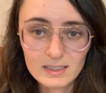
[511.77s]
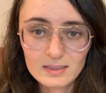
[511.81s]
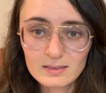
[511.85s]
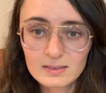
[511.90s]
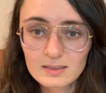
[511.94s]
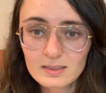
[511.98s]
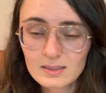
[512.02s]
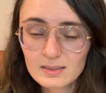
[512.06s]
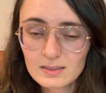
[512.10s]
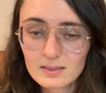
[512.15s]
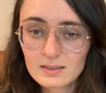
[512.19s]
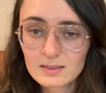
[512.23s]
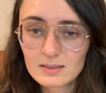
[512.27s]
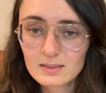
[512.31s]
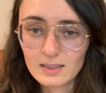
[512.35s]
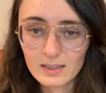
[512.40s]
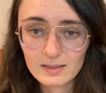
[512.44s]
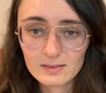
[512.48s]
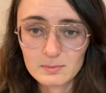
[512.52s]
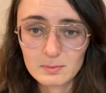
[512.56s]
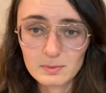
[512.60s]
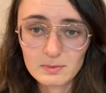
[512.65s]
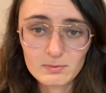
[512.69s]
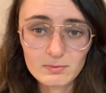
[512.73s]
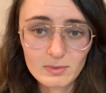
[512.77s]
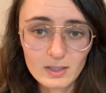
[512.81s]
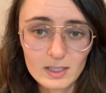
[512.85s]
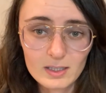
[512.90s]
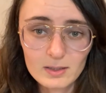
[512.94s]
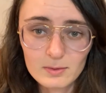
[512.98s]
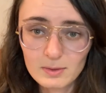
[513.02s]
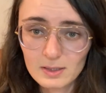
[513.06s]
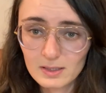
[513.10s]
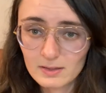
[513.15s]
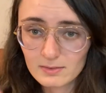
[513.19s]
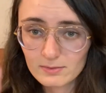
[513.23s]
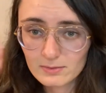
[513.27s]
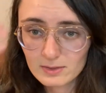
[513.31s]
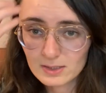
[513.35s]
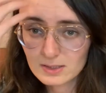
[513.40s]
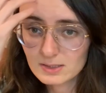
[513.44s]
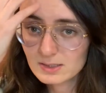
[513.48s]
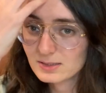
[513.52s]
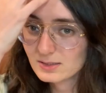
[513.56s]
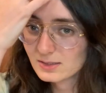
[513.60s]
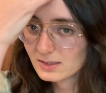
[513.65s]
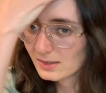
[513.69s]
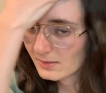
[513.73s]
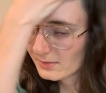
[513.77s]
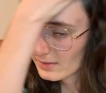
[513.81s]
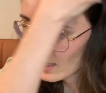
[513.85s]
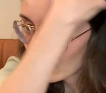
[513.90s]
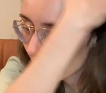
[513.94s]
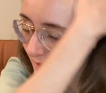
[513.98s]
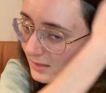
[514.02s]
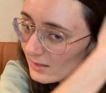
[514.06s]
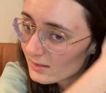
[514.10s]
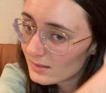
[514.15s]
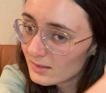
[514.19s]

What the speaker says: You have to be very aware of the volatility of that.